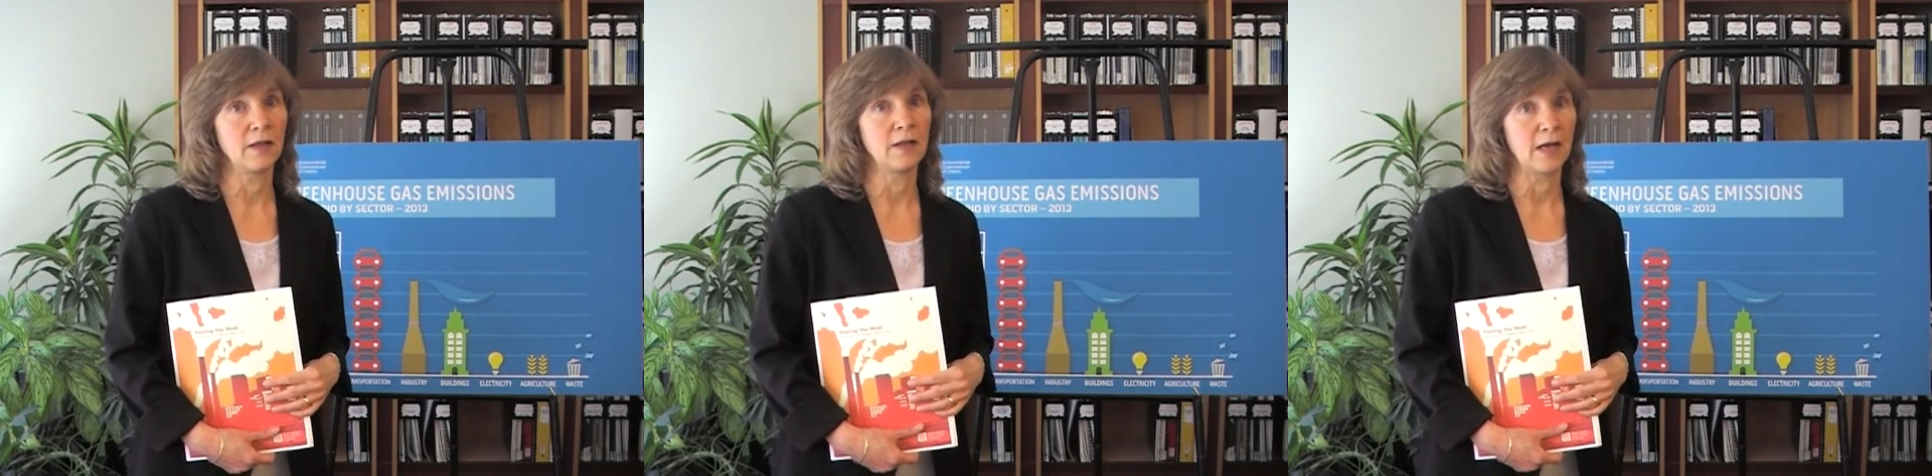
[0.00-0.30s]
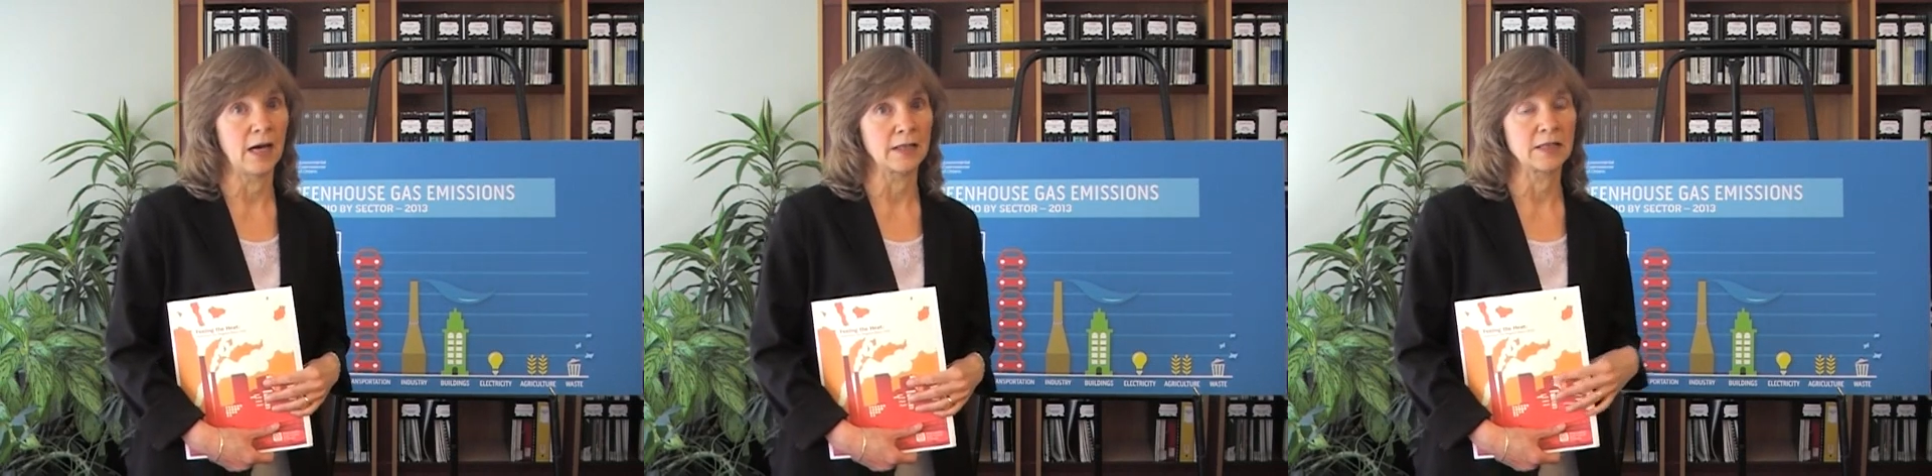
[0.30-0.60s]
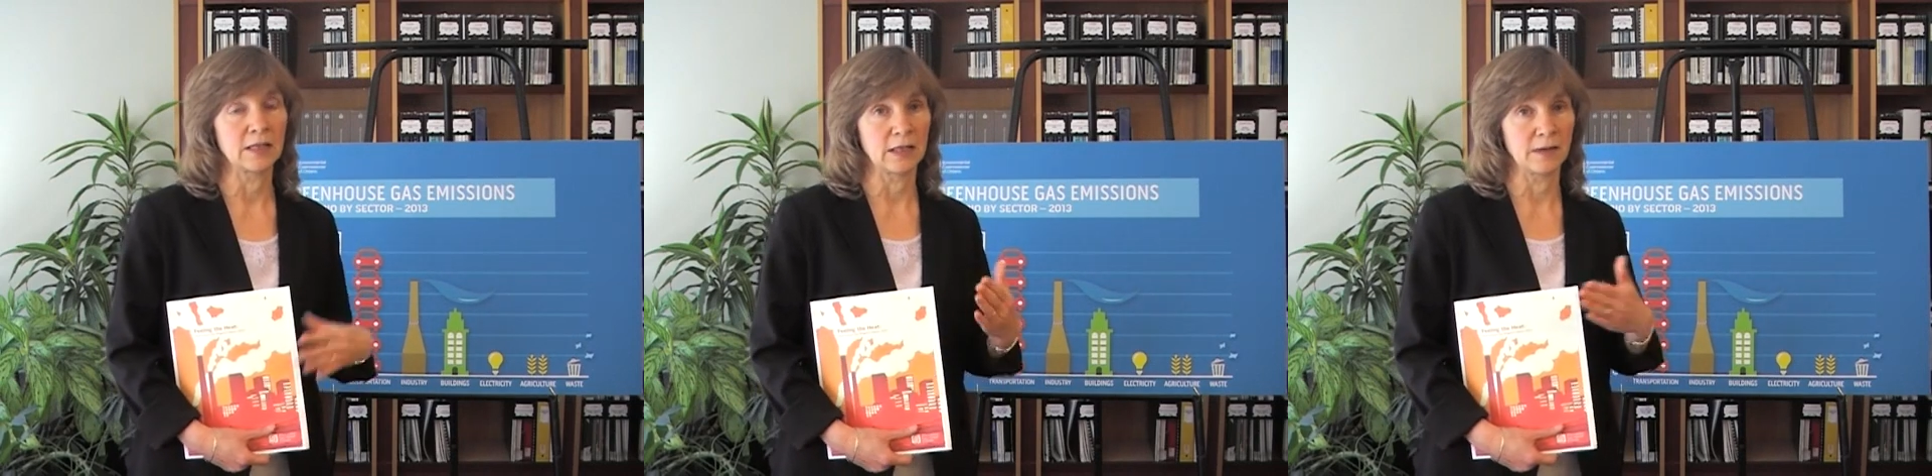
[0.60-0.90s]
that,
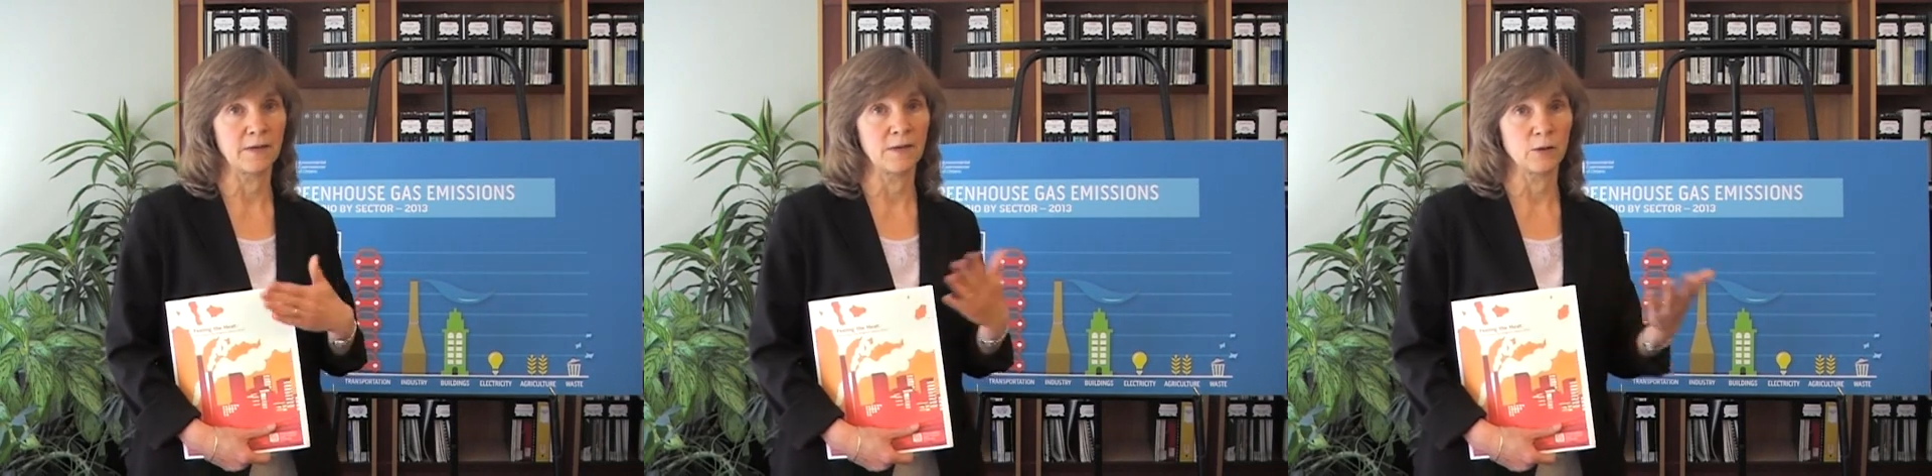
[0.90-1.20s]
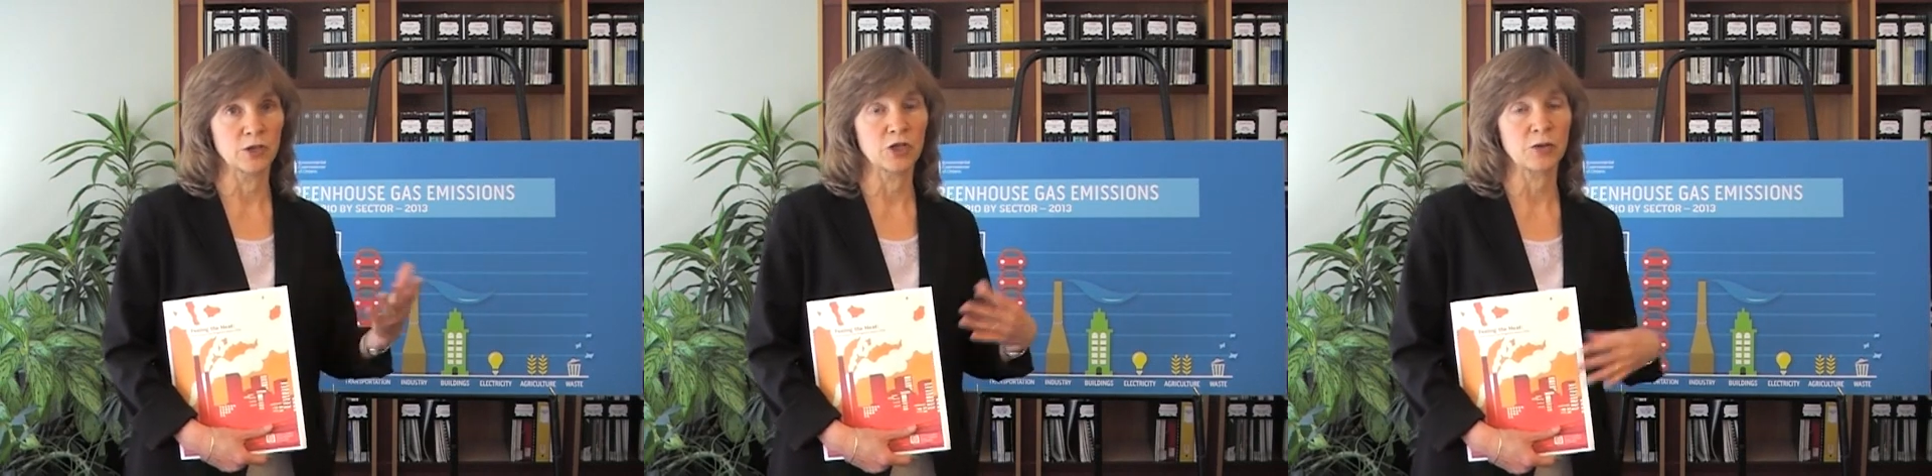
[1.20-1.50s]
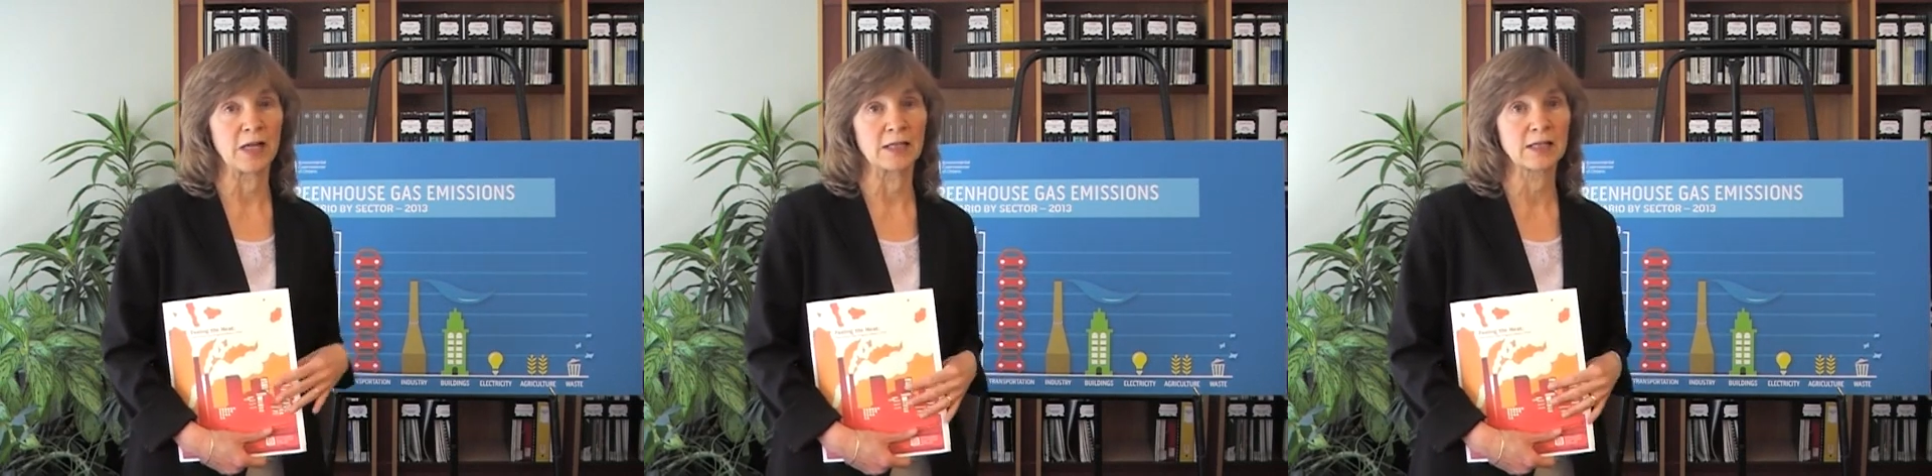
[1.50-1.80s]
those
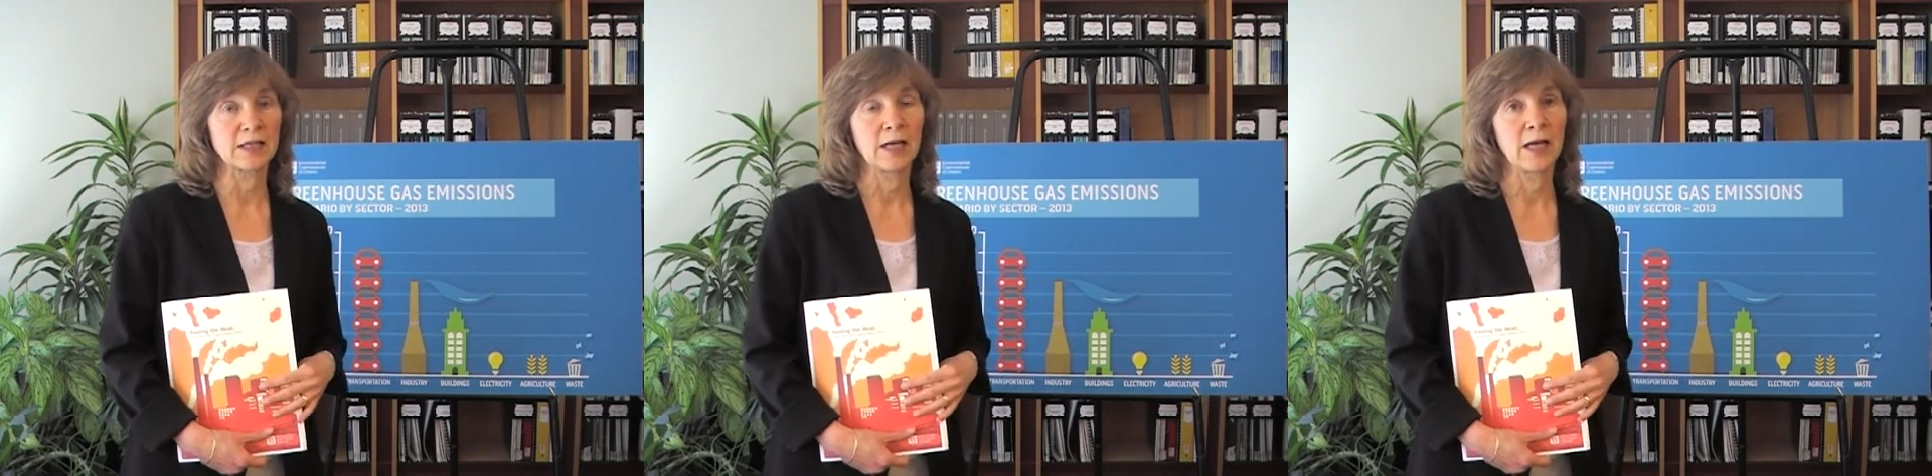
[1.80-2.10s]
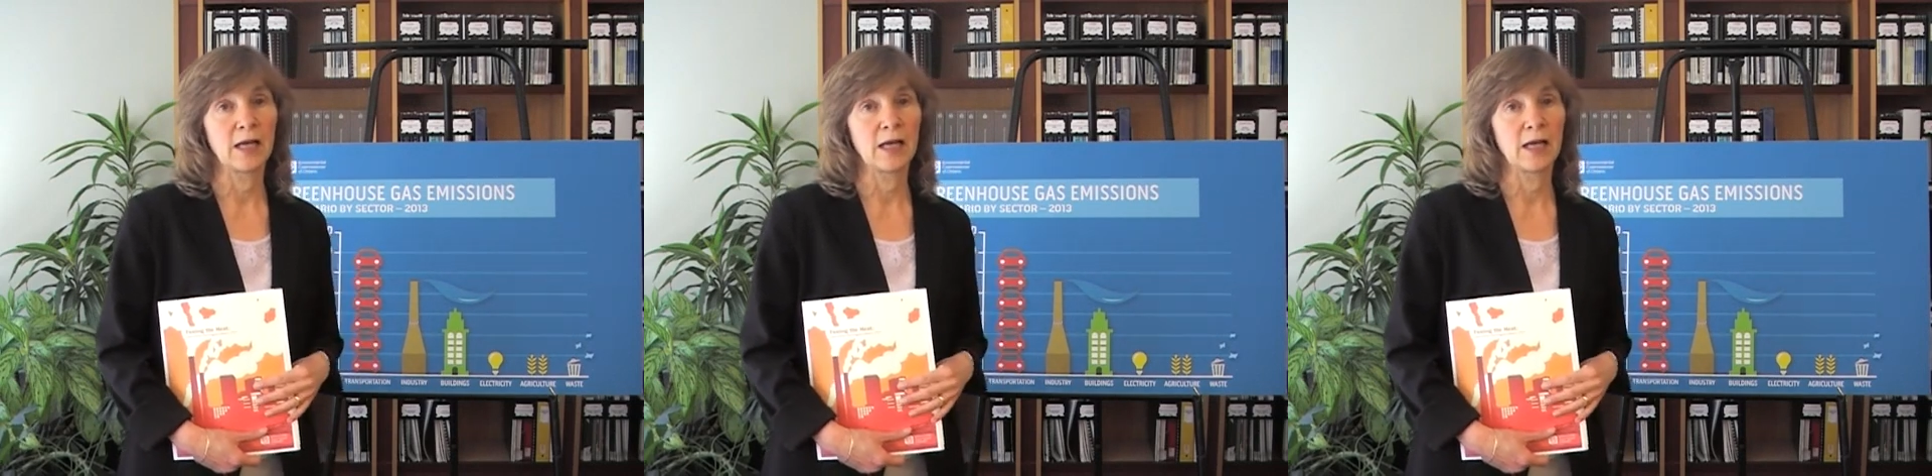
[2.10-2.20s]
trends.